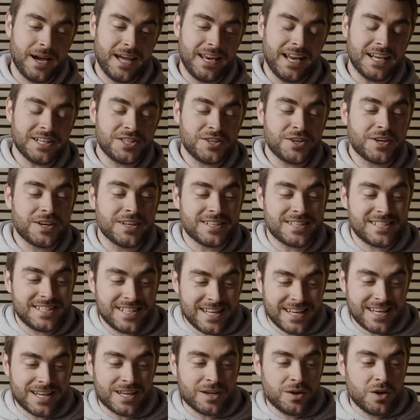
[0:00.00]
And as you can
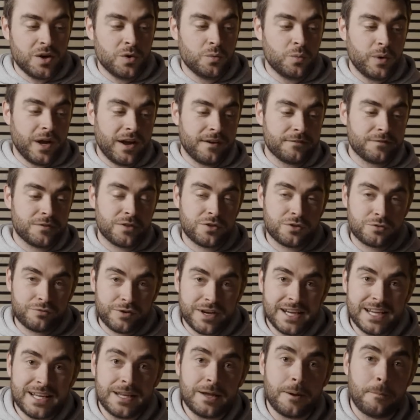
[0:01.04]
see, we have
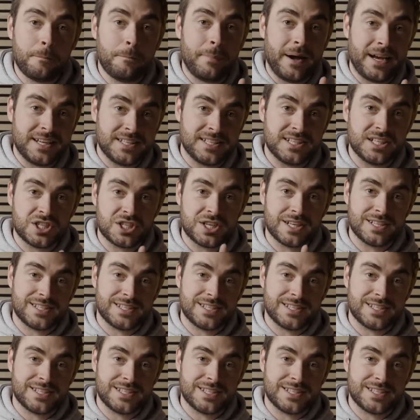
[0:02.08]
3 passage